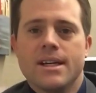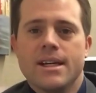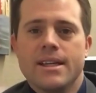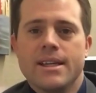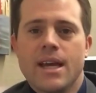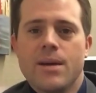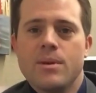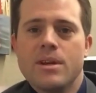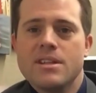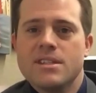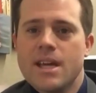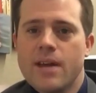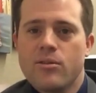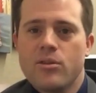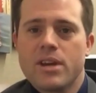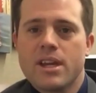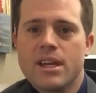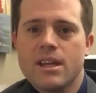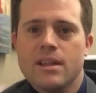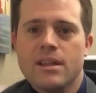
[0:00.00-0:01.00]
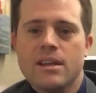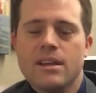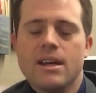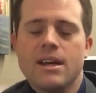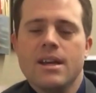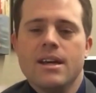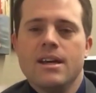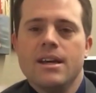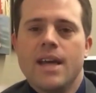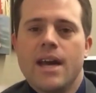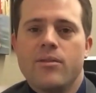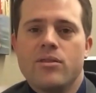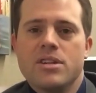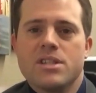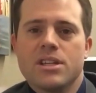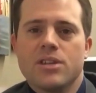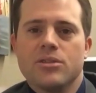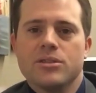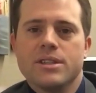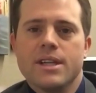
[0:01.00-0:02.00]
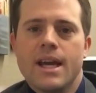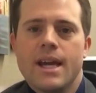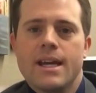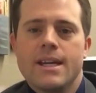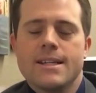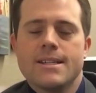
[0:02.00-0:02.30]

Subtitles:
and that means every kid, every single day.